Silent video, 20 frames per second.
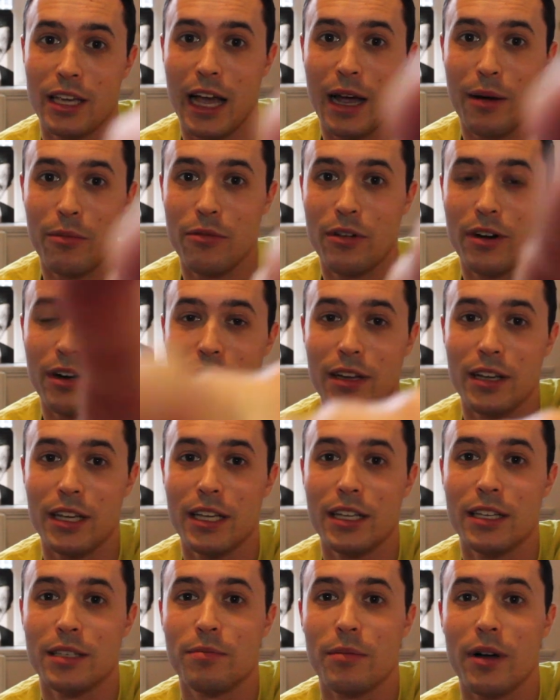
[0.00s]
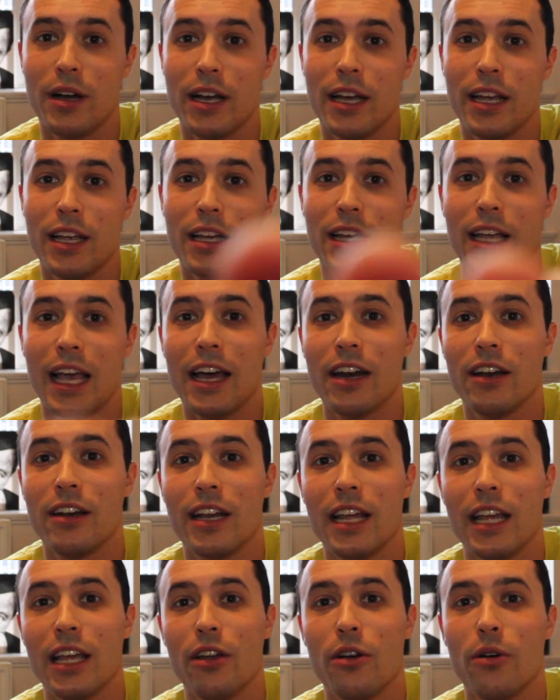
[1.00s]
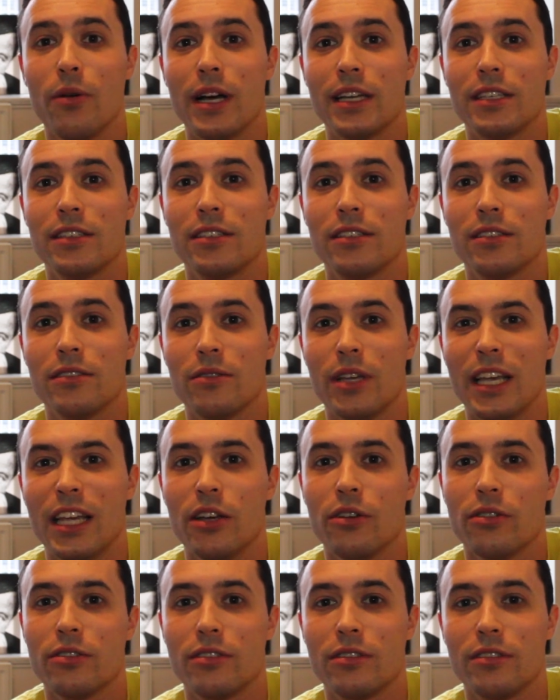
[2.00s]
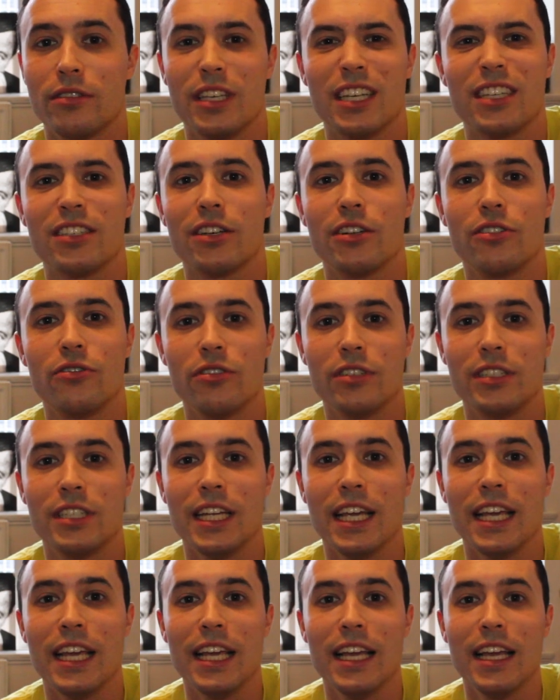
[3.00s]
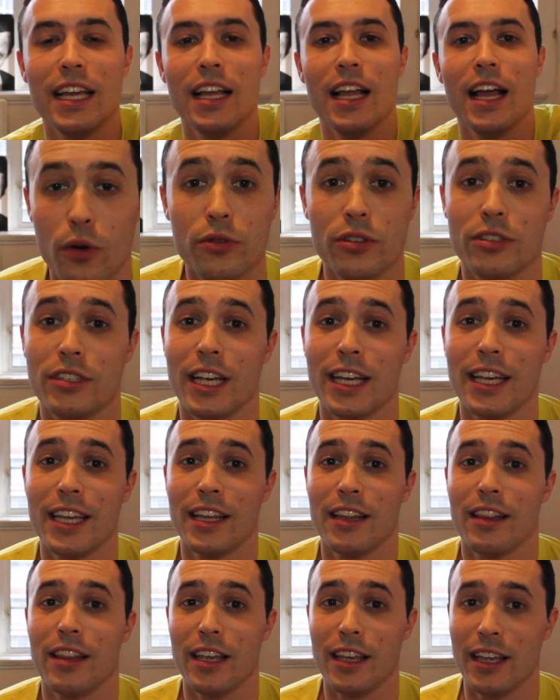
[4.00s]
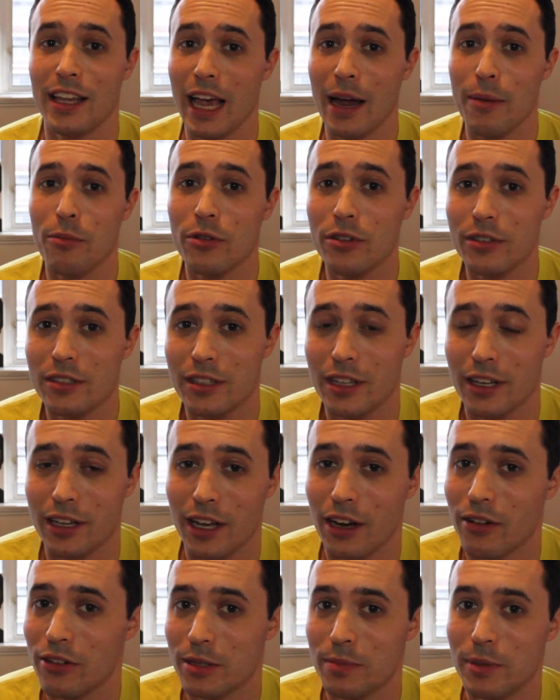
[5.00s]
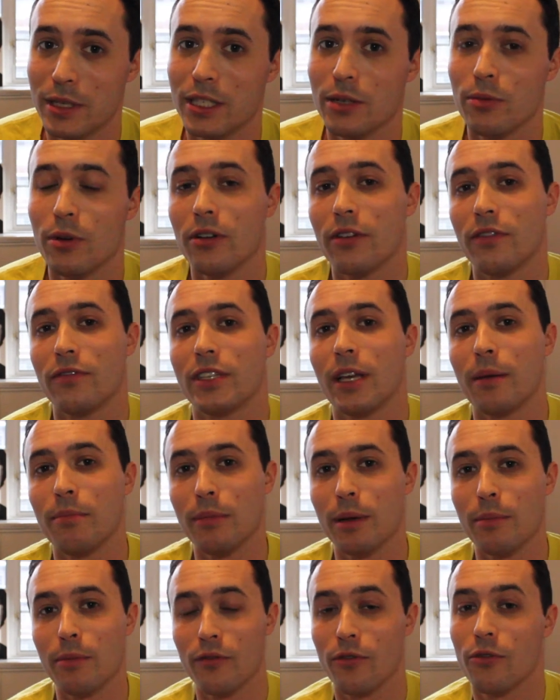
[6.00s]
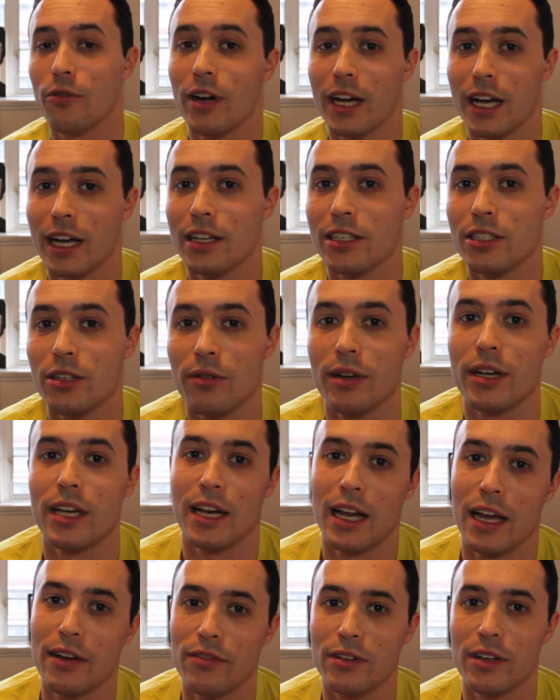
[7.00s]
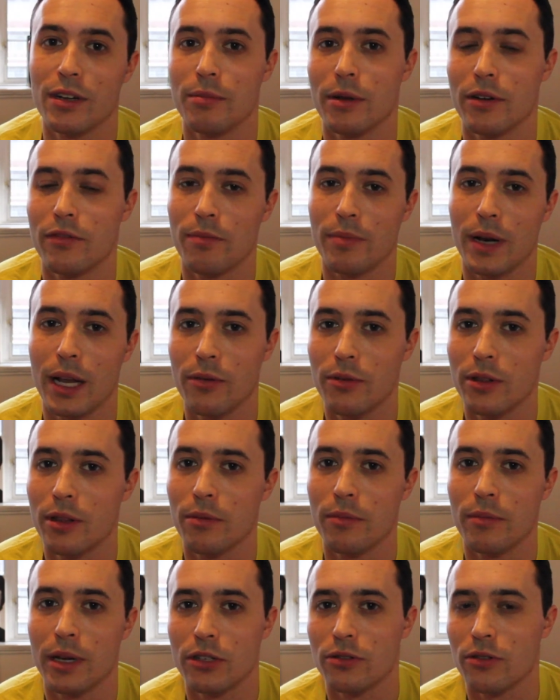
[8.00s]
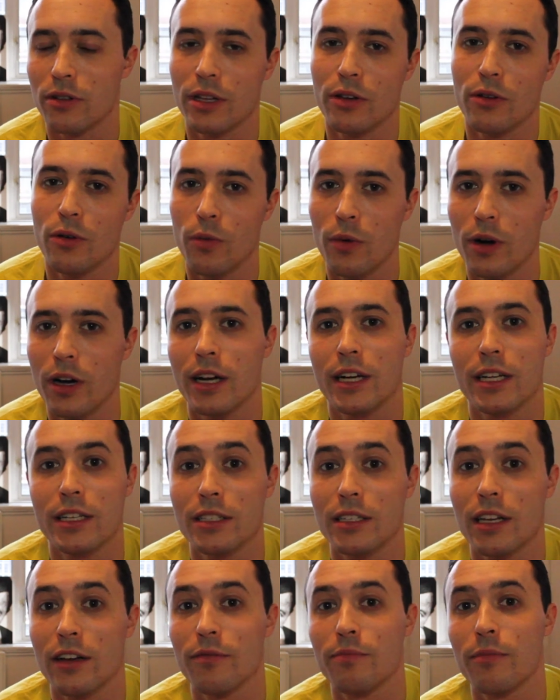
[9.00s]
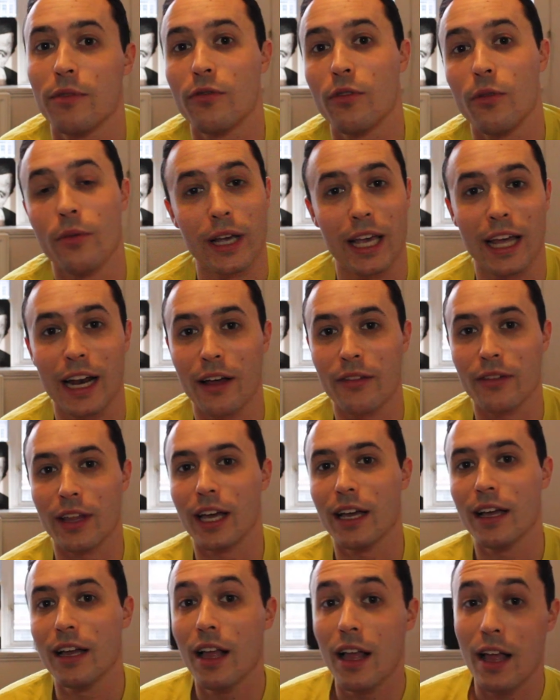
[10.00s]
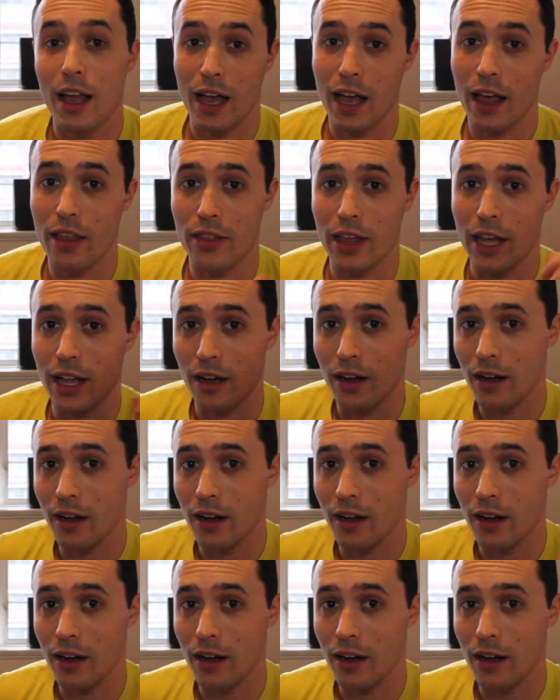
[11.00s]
camera is my Canon EOS 600D. Also taking the cameras that Curry's PC World have sent me beforehand so I can have a little bit of a play with them and make sure they all work and stuff before we get out there. And they